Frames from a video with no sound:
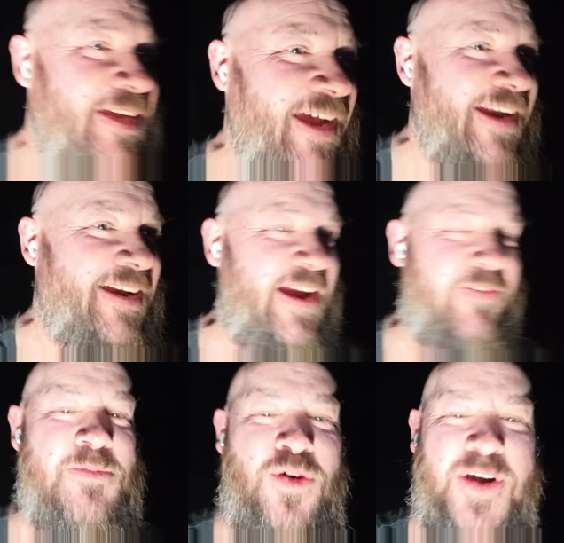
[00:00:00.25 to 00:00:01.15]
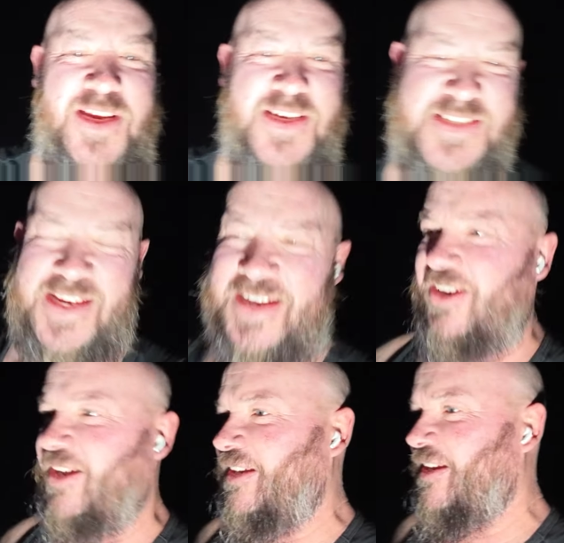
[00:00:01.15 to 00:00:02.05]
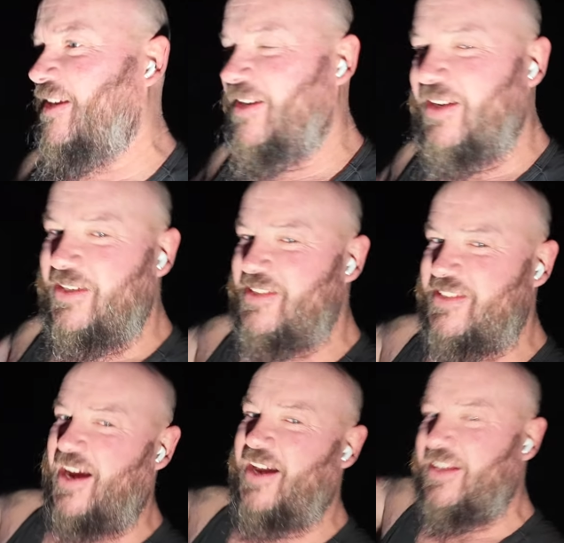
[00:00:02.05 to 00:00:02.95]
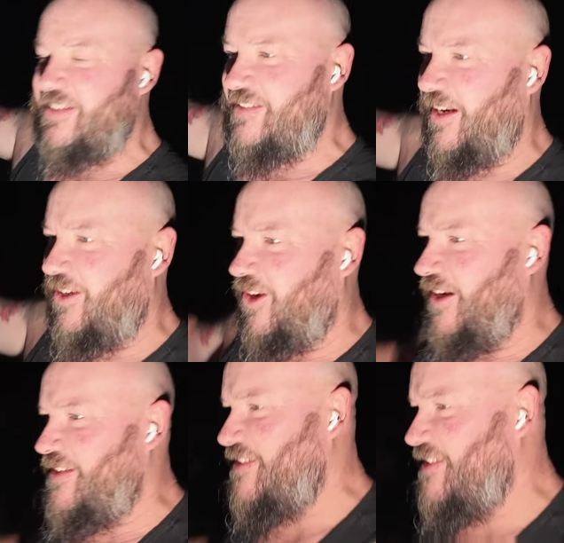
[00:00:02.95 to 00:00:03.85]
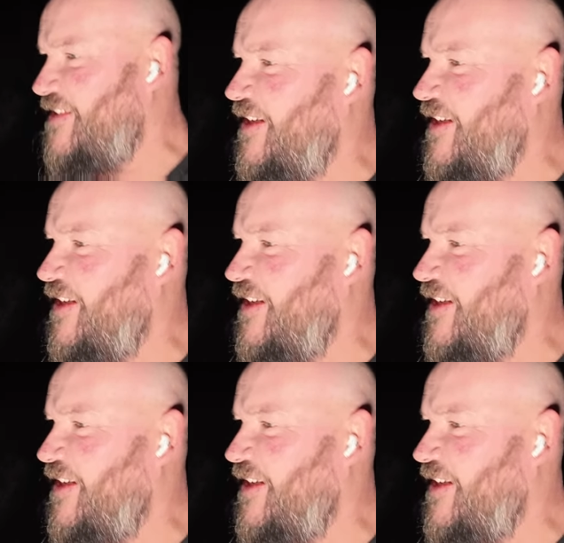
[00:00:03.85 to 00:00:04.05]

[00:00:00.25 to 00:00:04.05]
And every morning you see like Starlink satellites and you